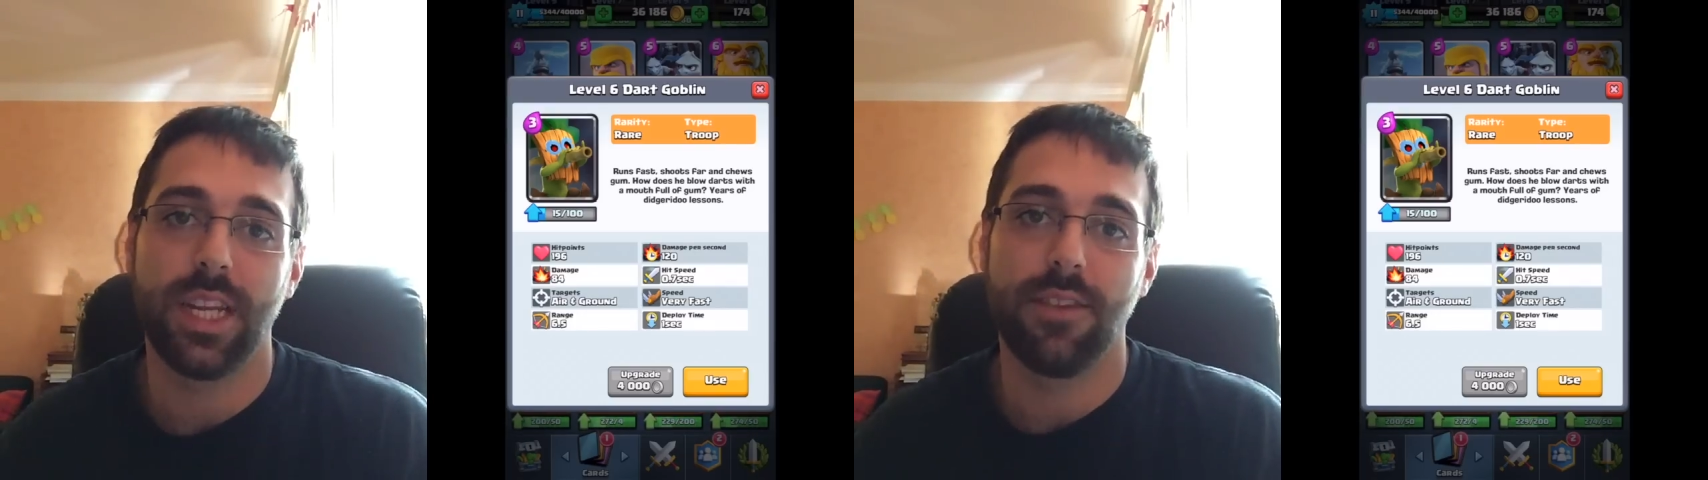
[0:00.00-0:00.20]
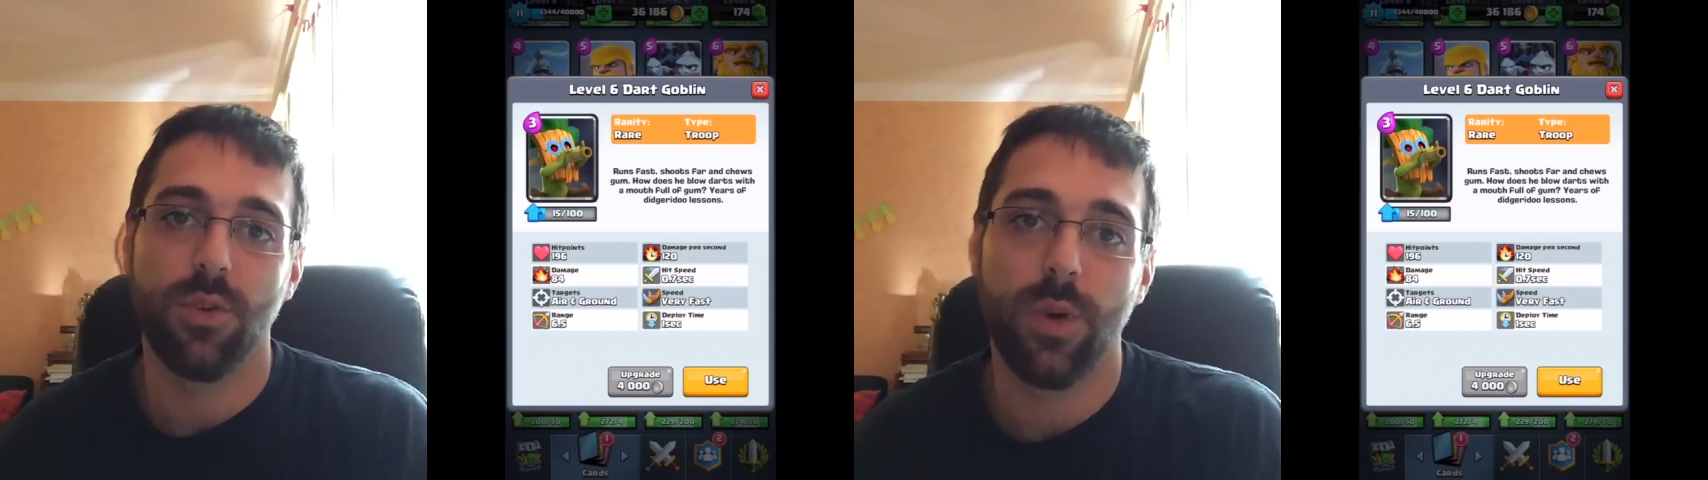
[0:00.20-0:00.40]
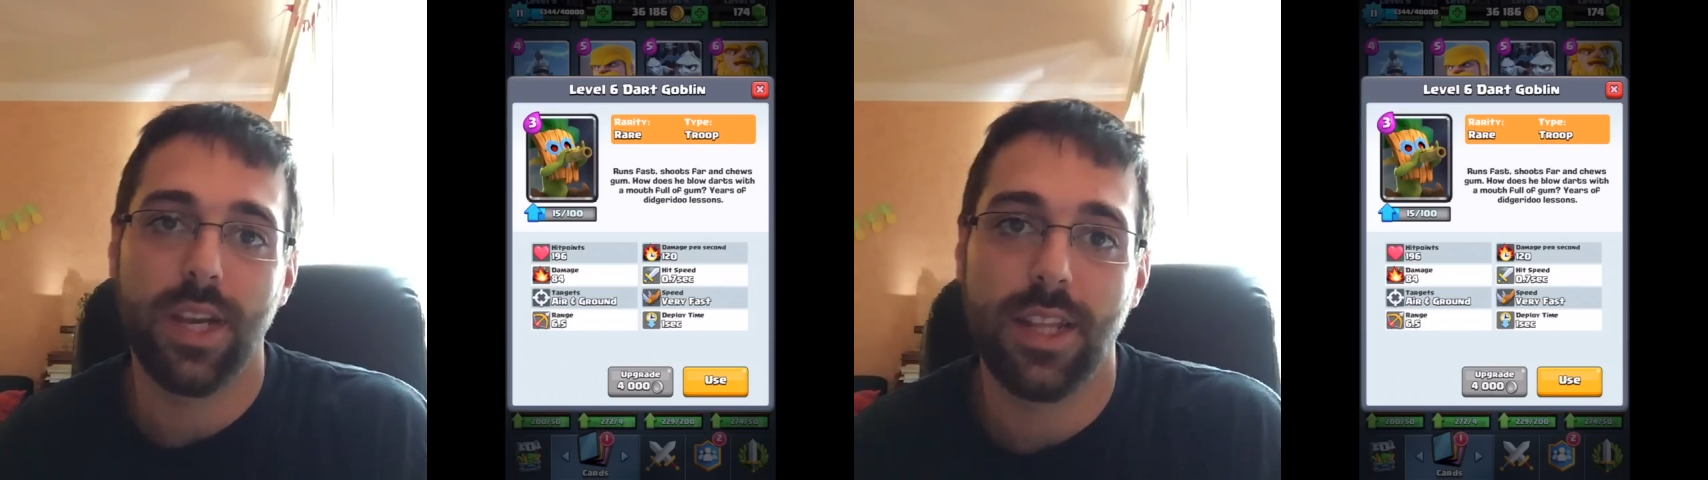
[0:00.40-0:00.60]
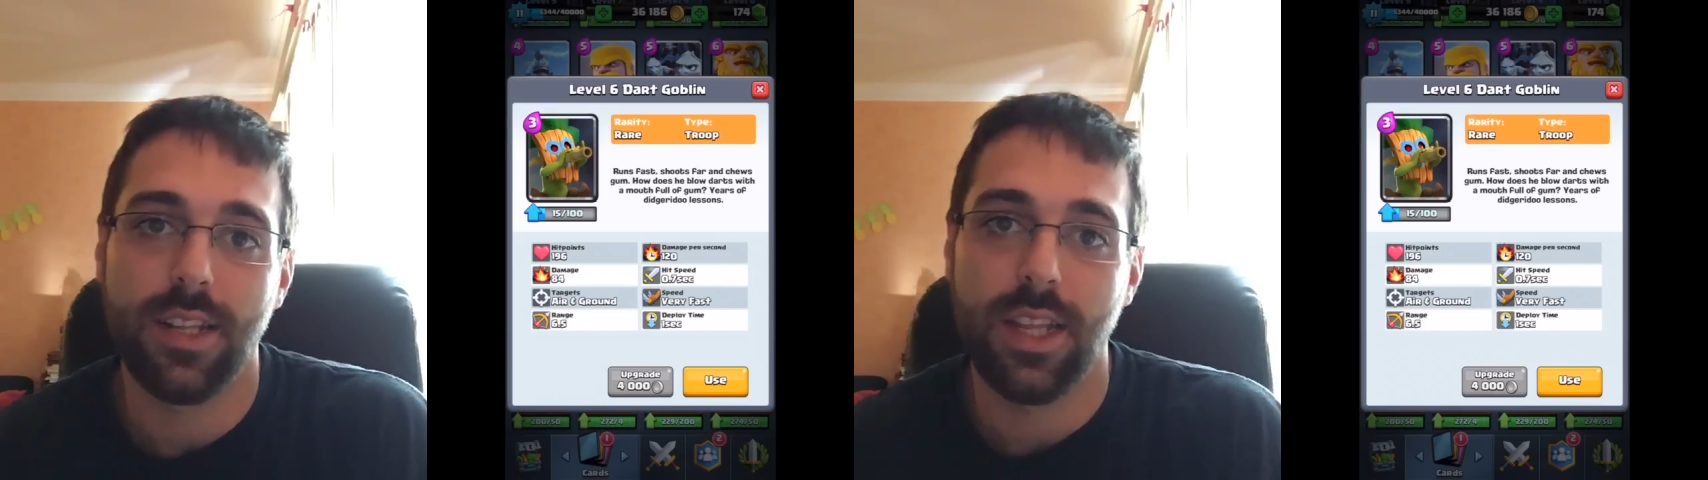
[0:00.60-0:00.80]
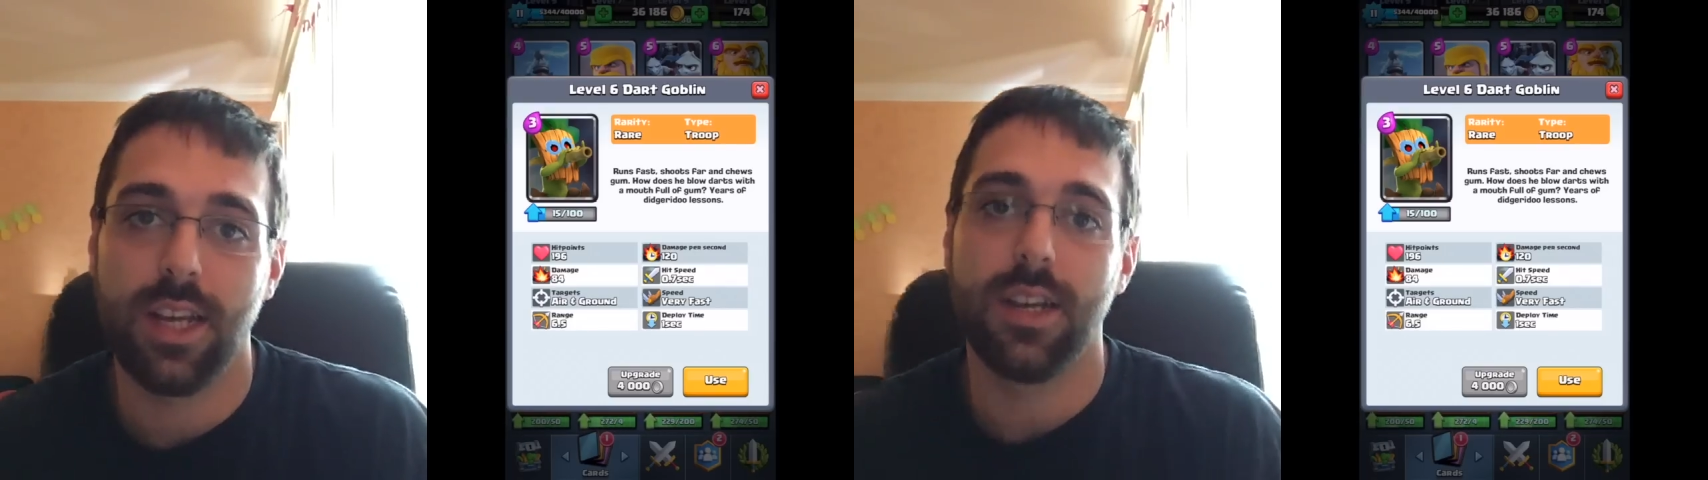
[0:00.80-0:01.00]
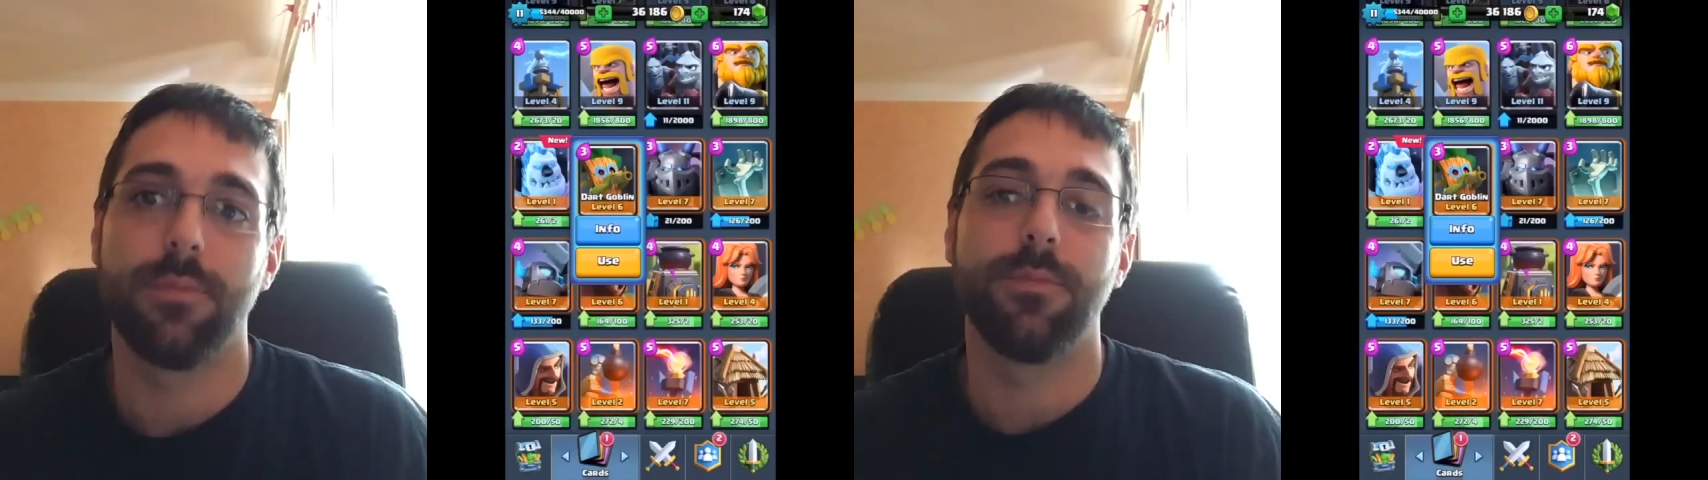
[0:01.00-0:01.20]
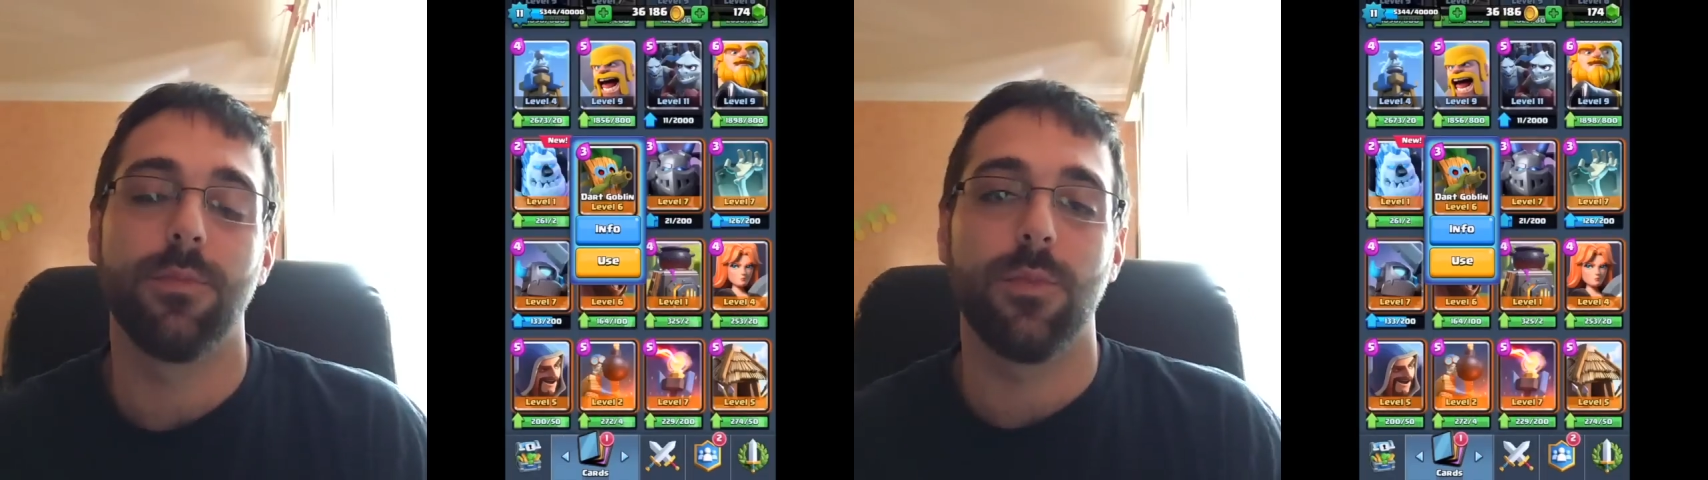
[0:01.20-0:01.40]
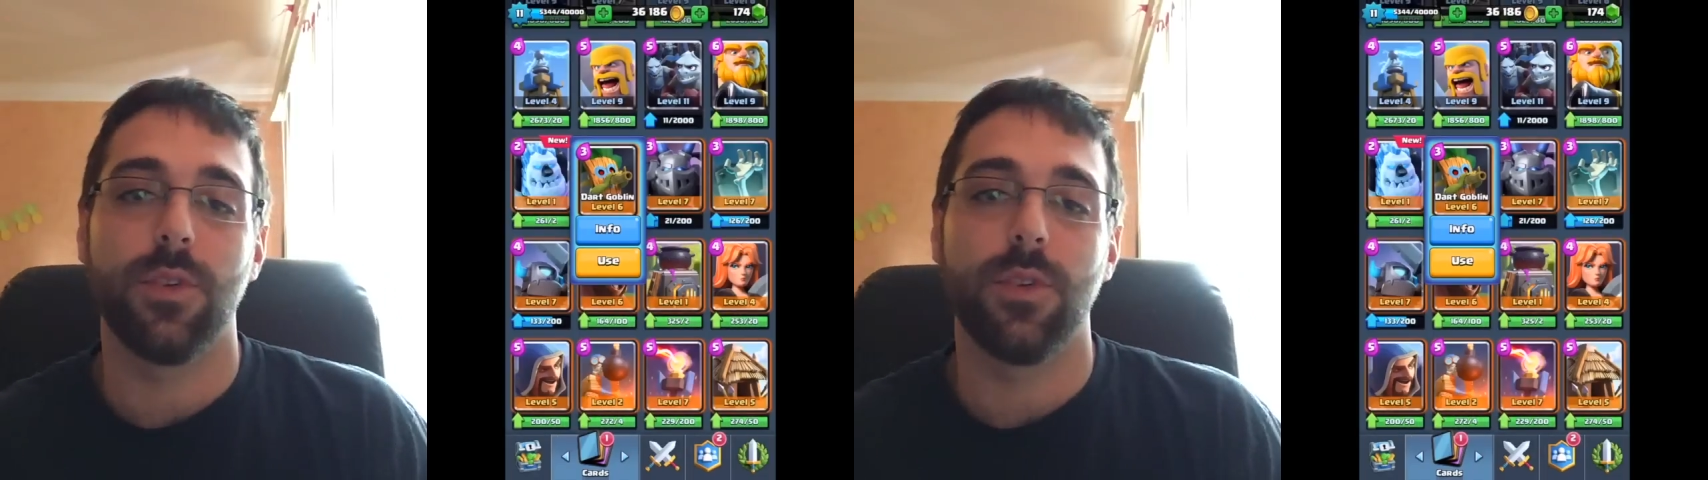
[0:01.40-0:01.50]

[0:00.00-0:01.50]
giveaway that um,